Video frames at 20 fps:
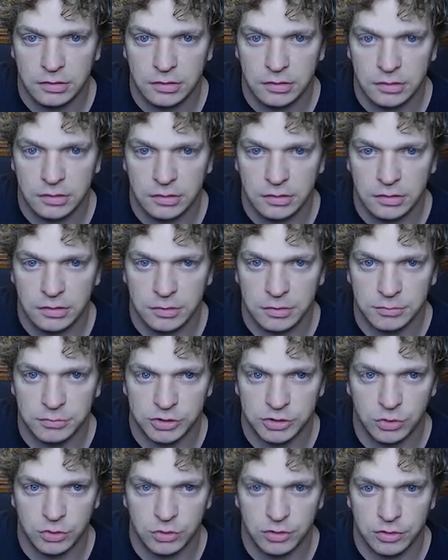I'm sure
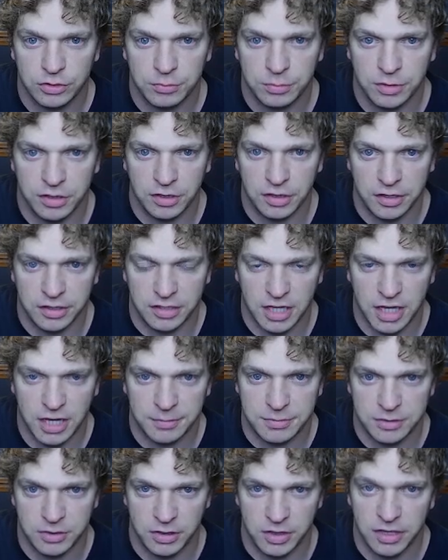they're going to put it on top. So
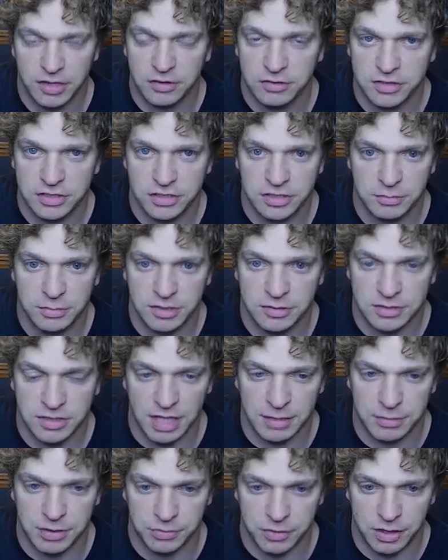they are just going to be
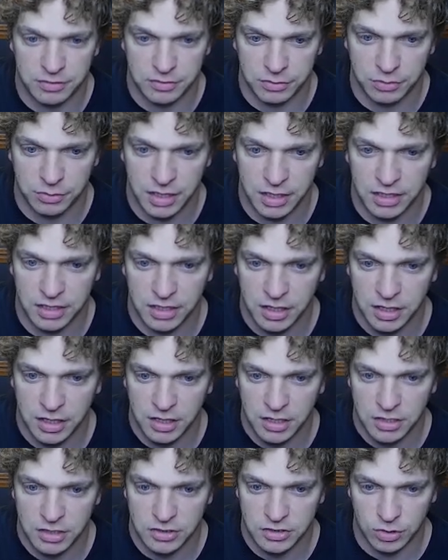slamming threat after threat.
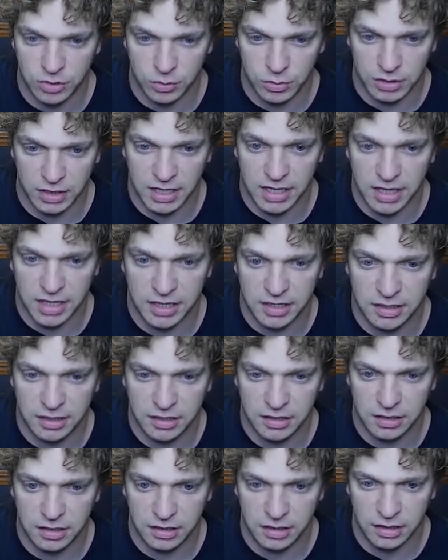So will I.
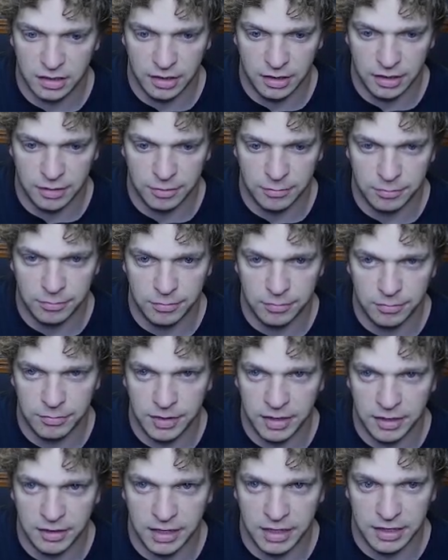And
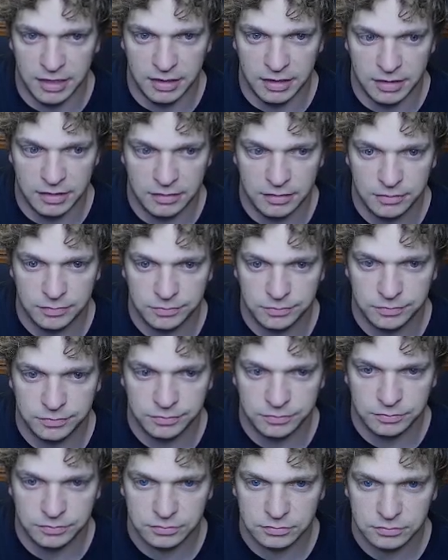then
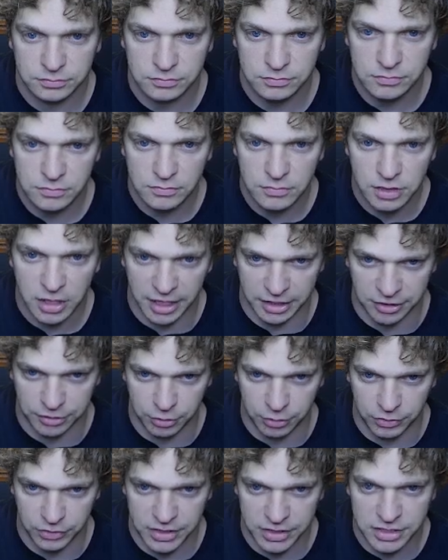I can
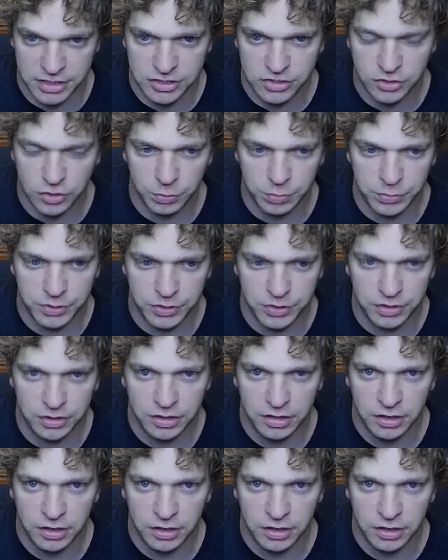grow the Aegis Sculptor.